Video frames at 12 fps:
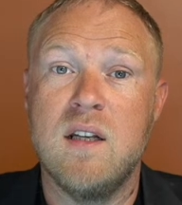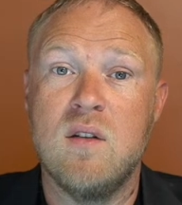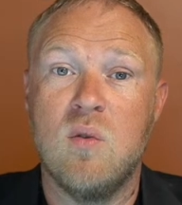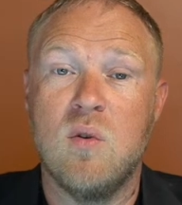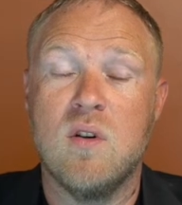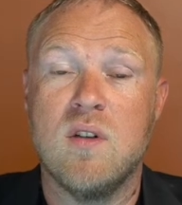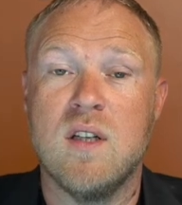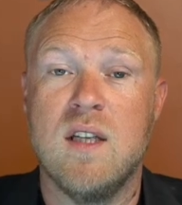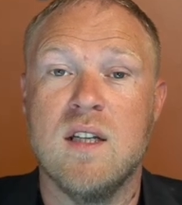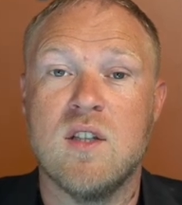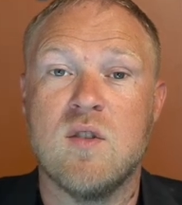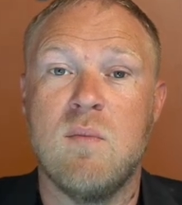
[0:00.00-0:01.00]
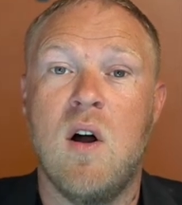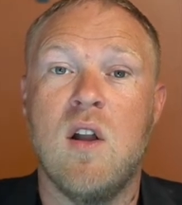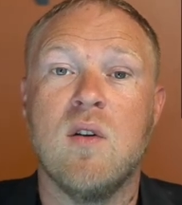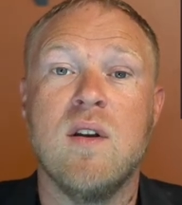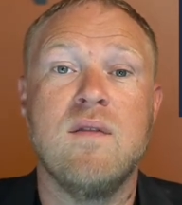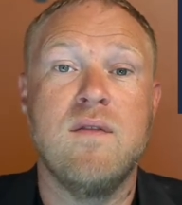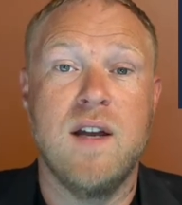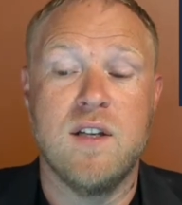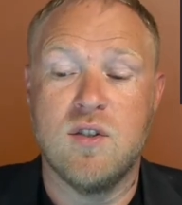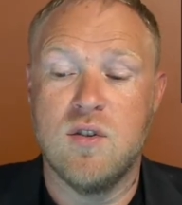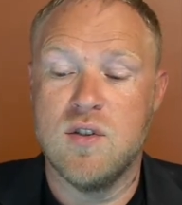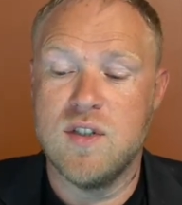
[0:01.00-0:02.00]
in order to get smaller
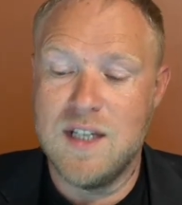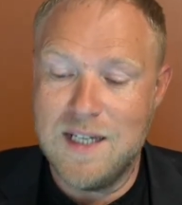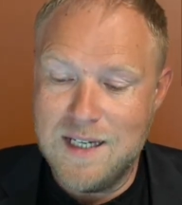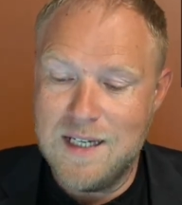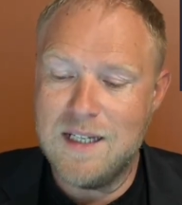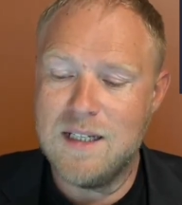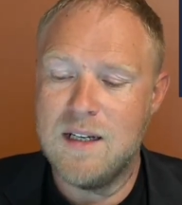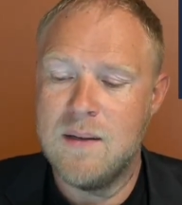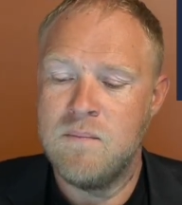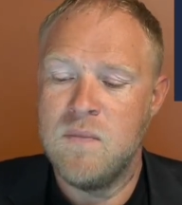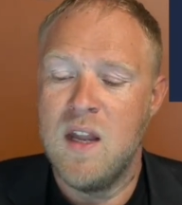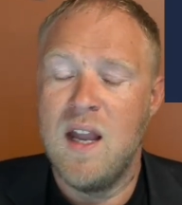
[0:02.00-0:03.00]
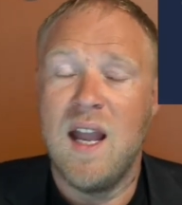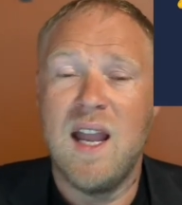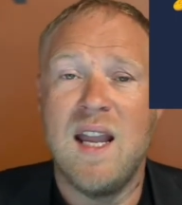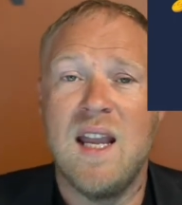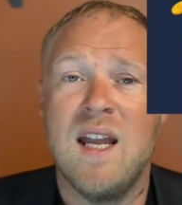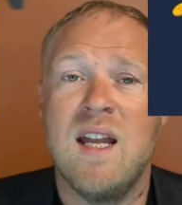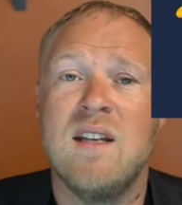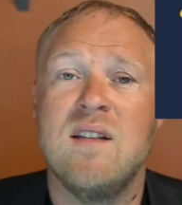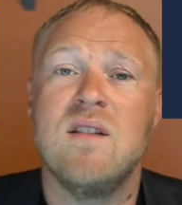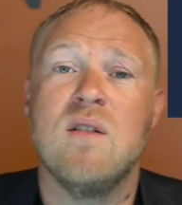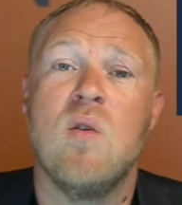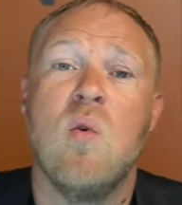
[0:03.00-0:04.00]
investors in. And